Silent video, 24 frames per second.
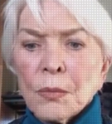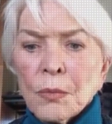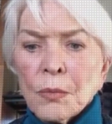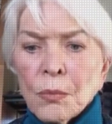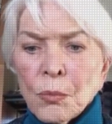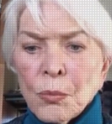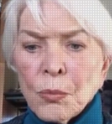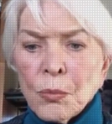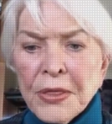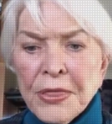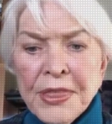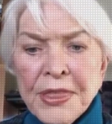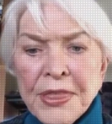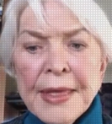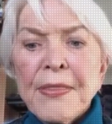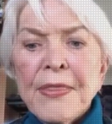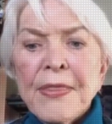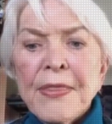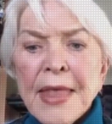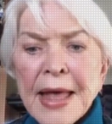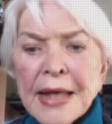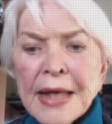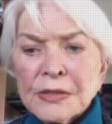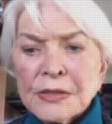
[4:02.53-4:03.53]
within
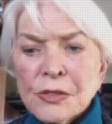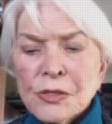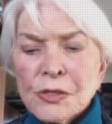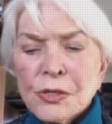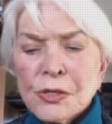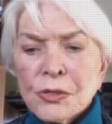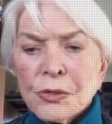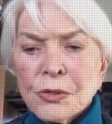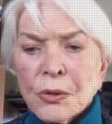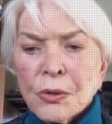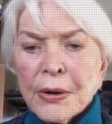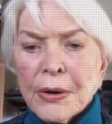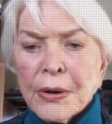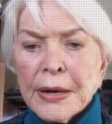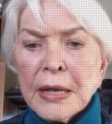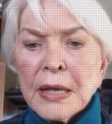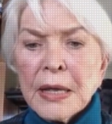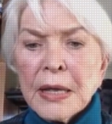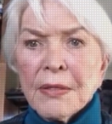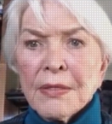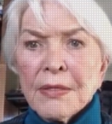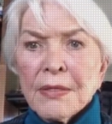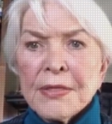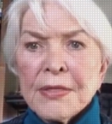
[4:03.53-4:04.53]
that
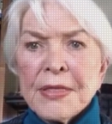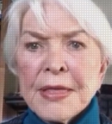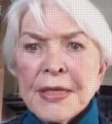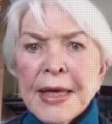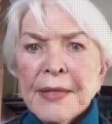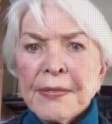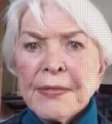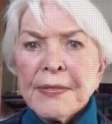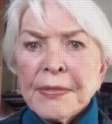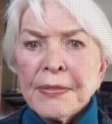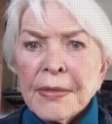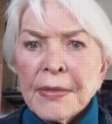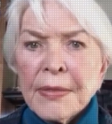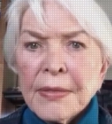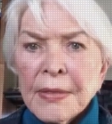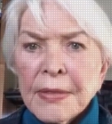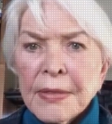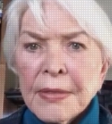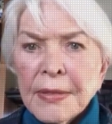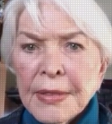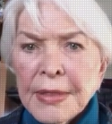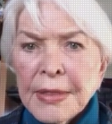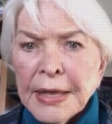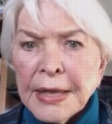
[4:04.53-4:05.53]
story that
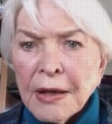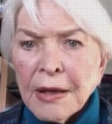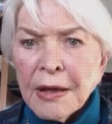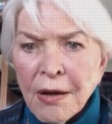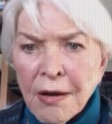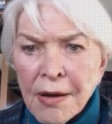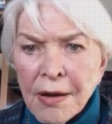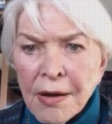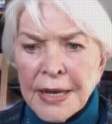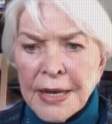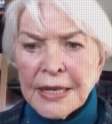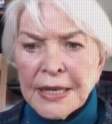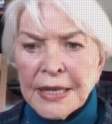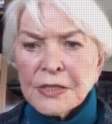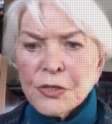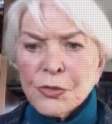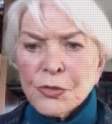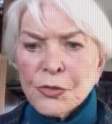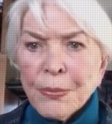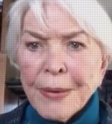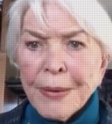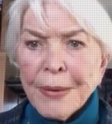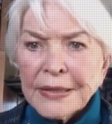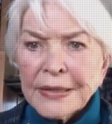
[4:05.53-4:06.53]
the
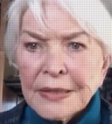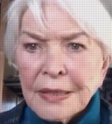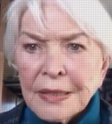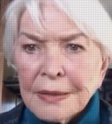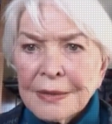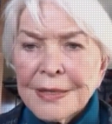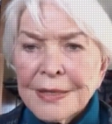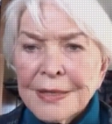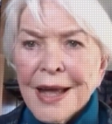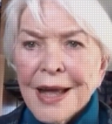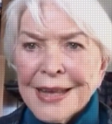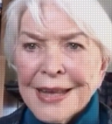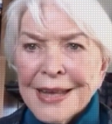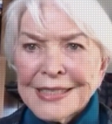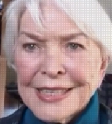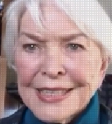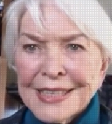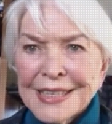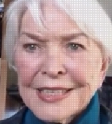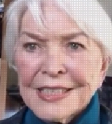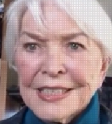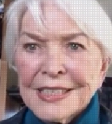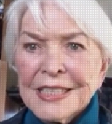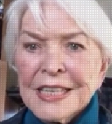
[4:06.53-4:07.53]
audience
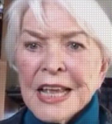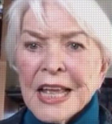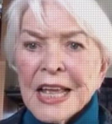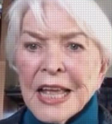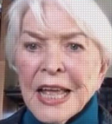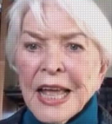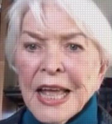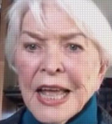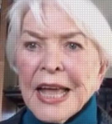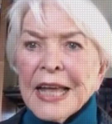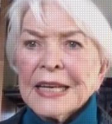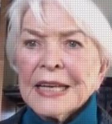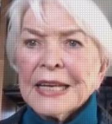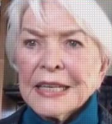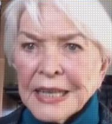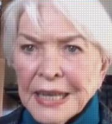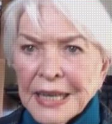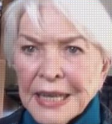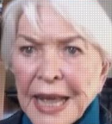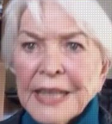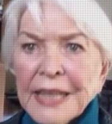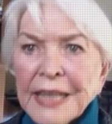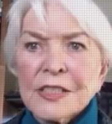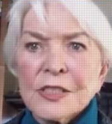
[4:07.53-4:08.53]
recognizes and
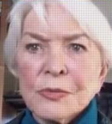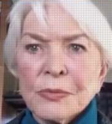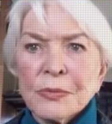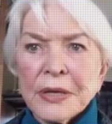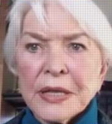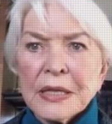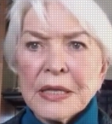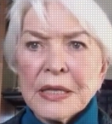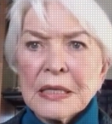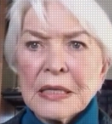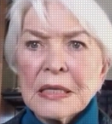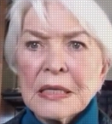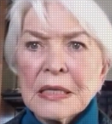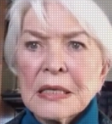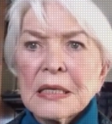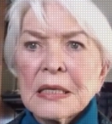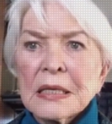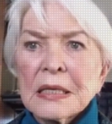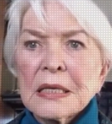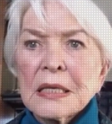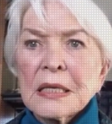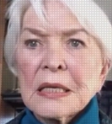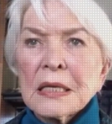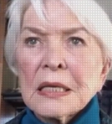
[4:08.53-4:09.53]
connects with.
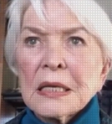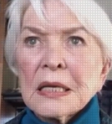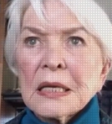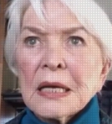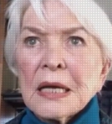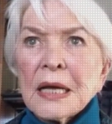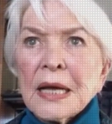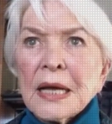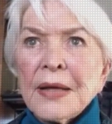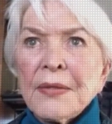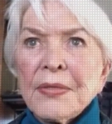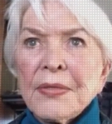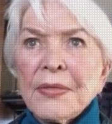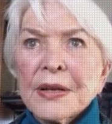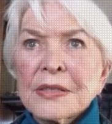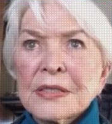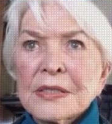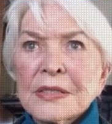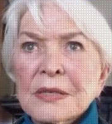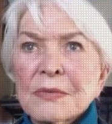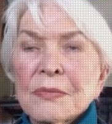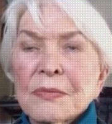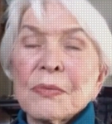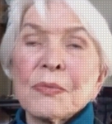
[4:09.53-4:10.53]
And
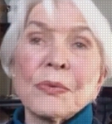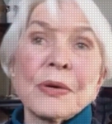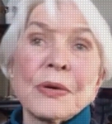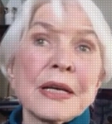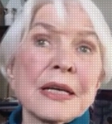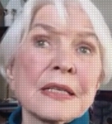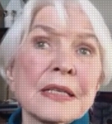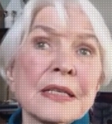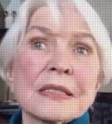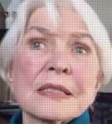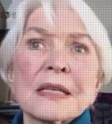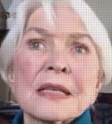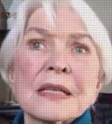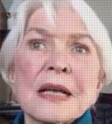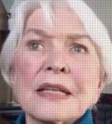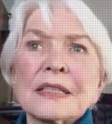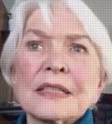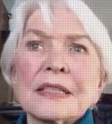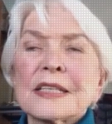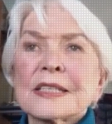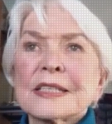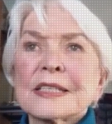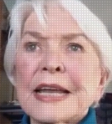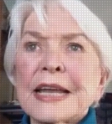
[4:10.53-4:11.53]
when it's on
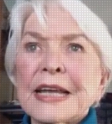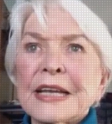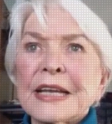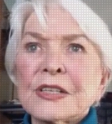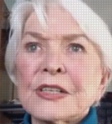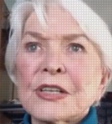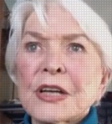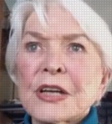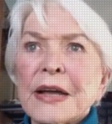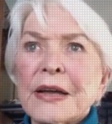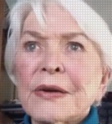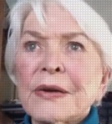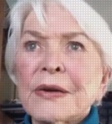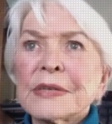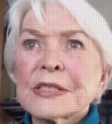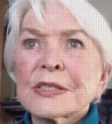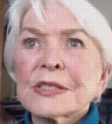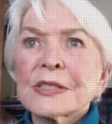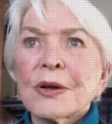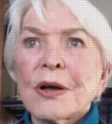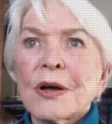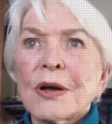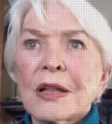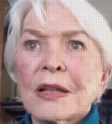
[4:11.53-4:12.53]
stage, I always
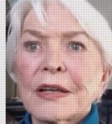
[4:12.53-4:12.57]
call